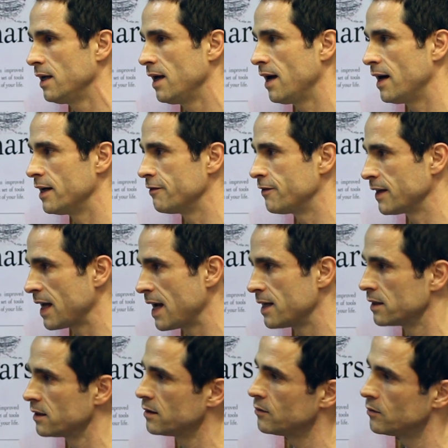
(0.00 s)
And if
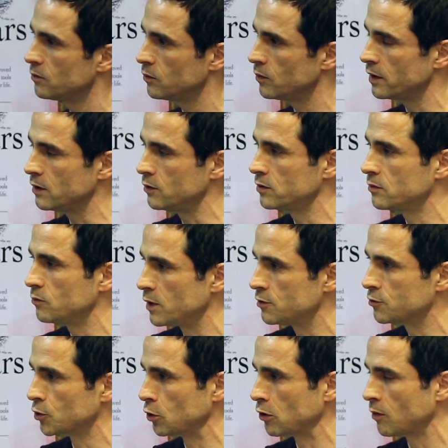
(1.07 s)
again we
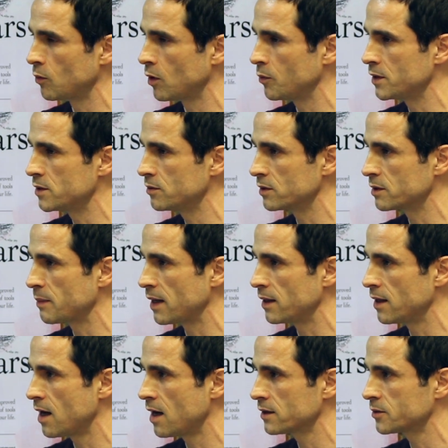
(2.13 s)
draw on what we talked about
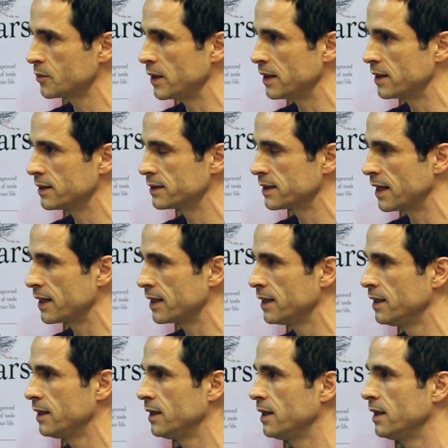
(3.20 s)
last week and say,
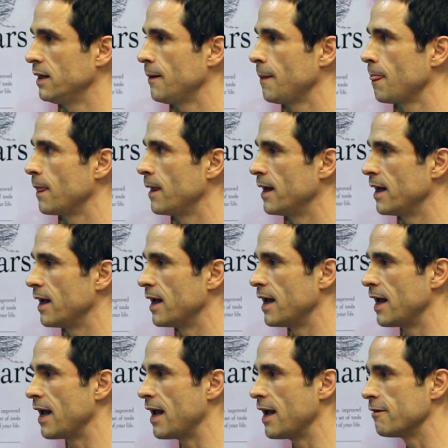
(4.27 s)

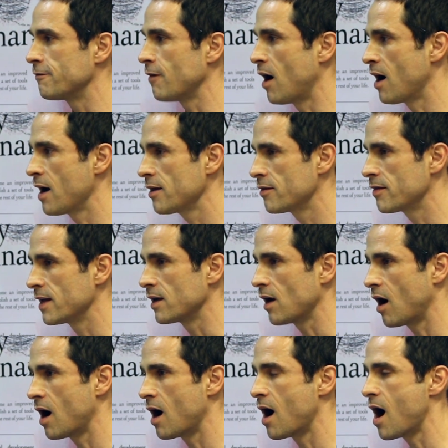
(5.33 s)
if I think
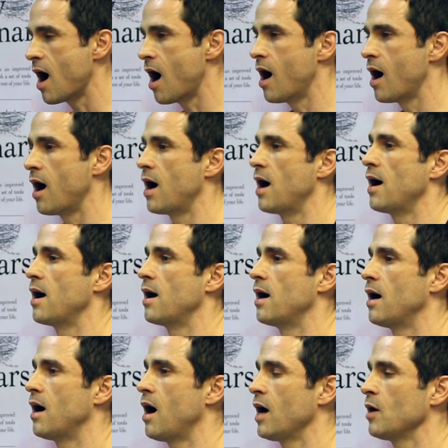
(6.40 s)

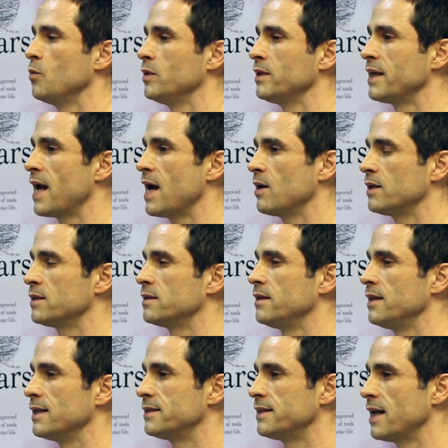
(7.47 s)
I will get
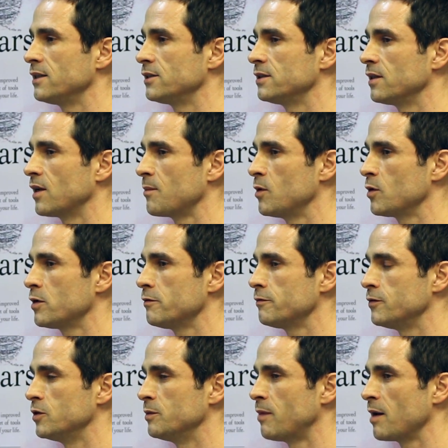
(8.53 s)
the attention that I'm looking
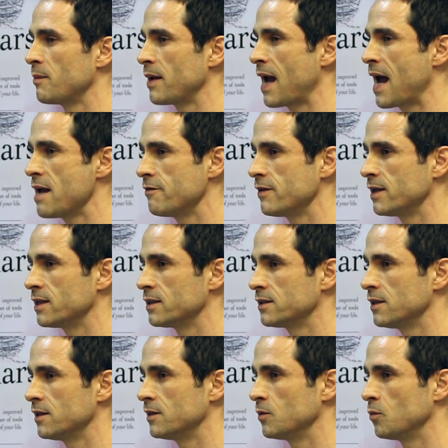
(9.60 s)
for by behaving in a
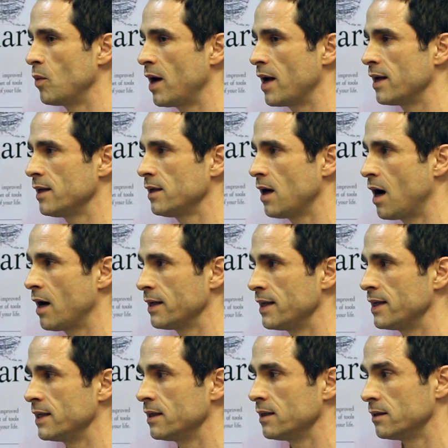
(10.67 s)
certain way,
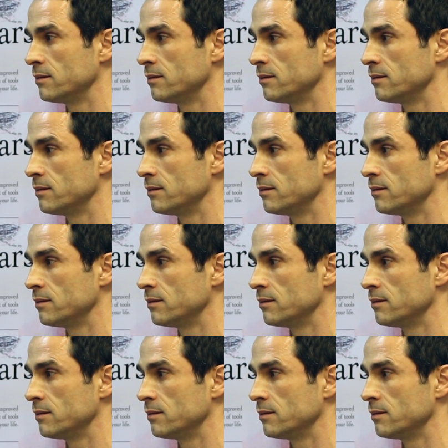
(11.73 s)
i.e.